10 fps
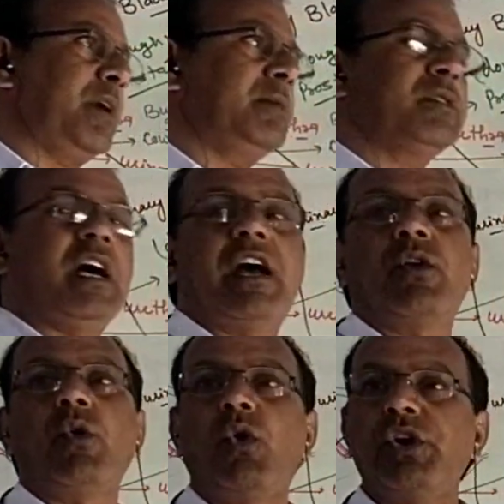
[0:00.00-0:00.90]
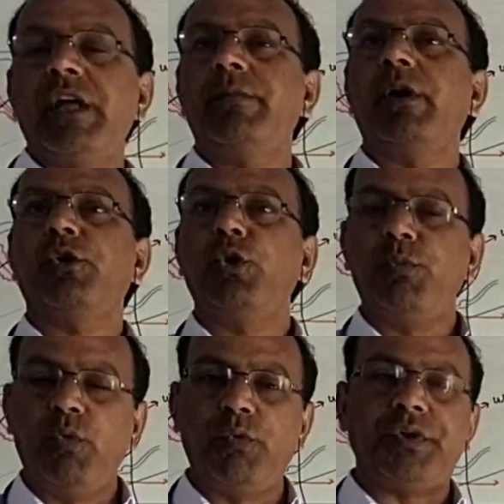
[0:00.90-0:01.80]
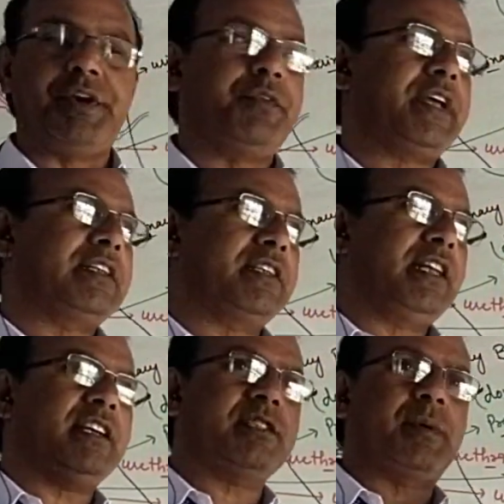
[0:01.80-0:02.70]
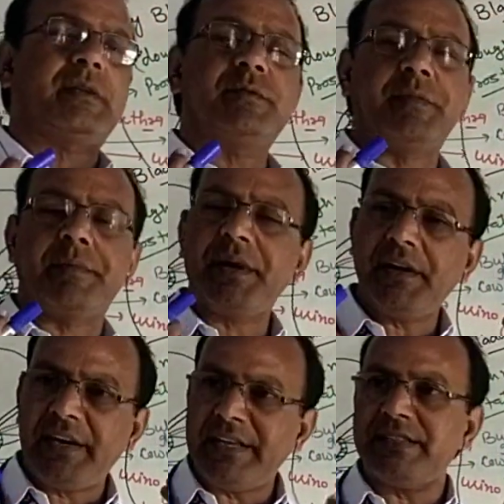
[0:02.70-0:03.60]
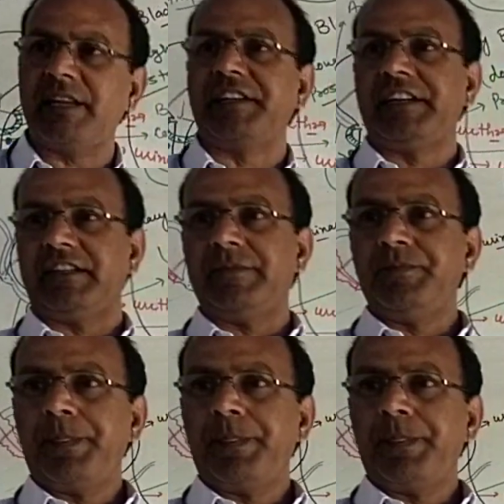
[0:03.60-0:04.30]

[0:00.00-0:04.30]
sperms are not able to move. We can say that sperms may be degenerate.